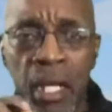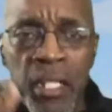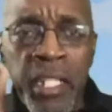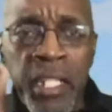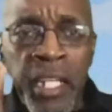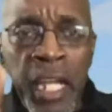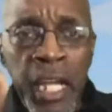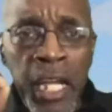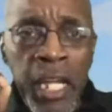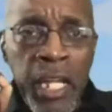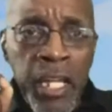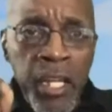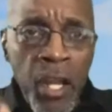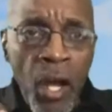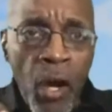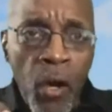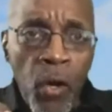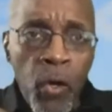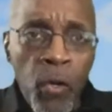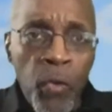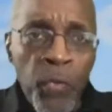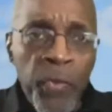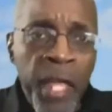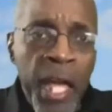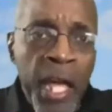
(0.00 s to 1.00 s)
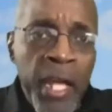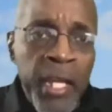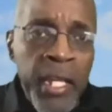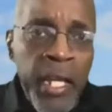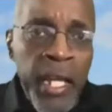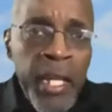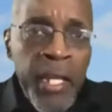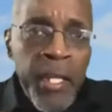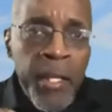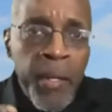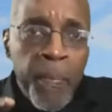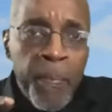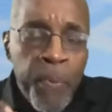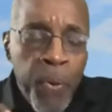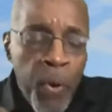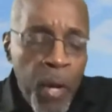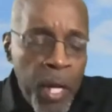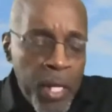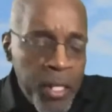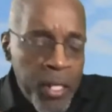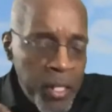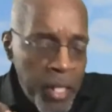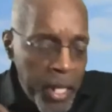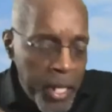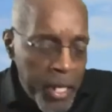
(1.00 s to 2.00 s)
he knows that in
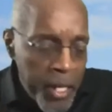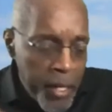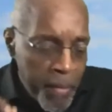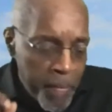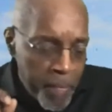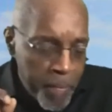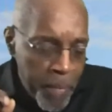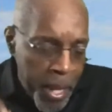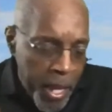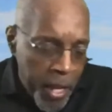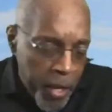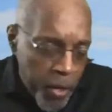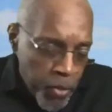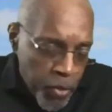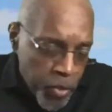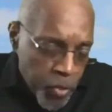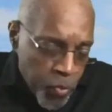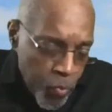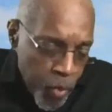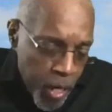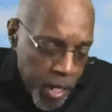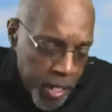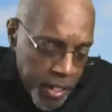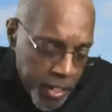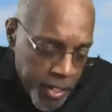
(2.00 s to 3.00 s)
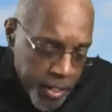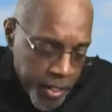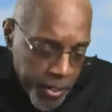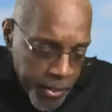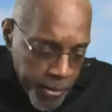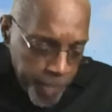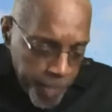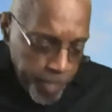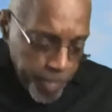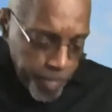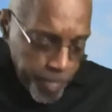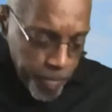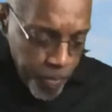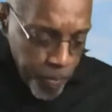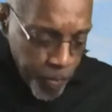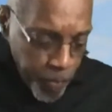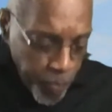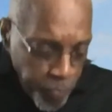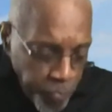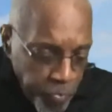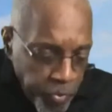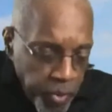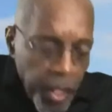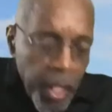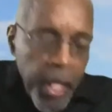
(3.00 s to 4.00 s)
the mayor's race,
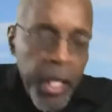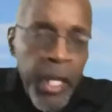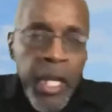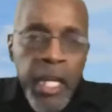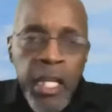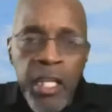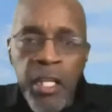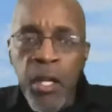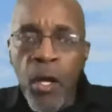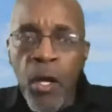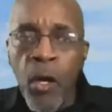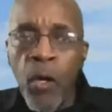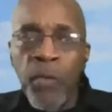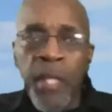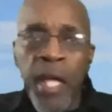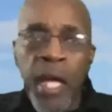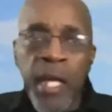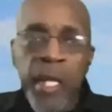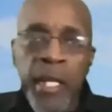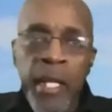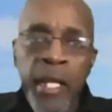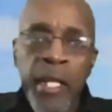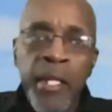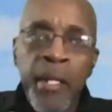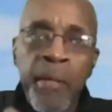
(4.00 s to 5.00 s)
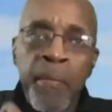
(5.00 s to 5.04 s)
he knows that in